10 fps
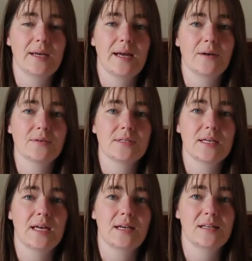else,
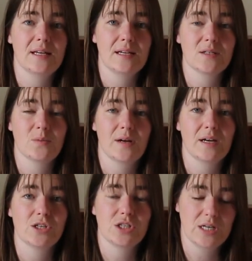and that is why
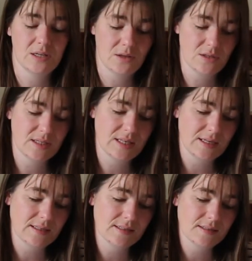I share those
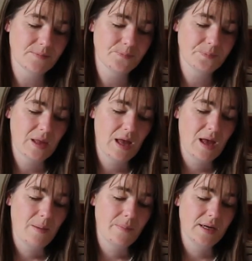things.
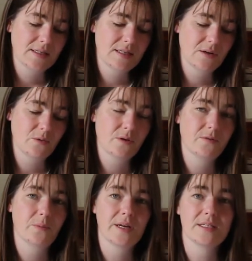But there are all
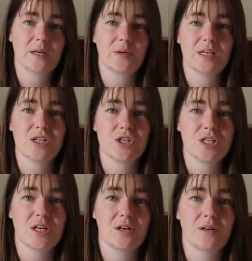different ways that we can
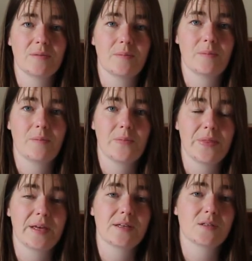share
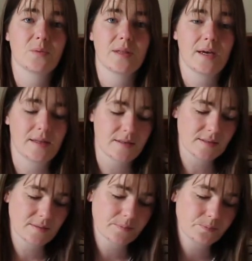things with
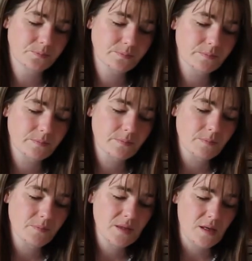others,
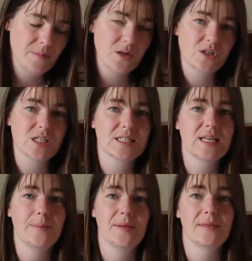and not just
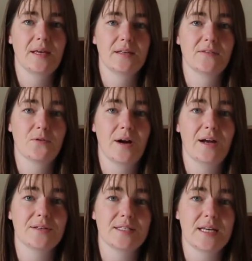keeping things for
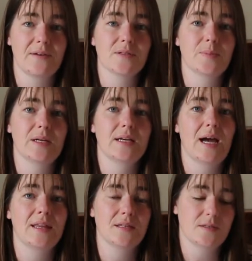ourselves, being
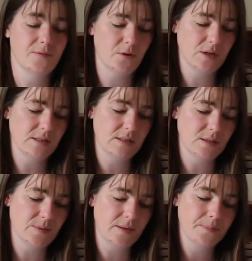others focused
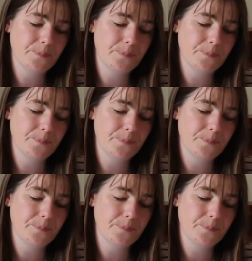as well.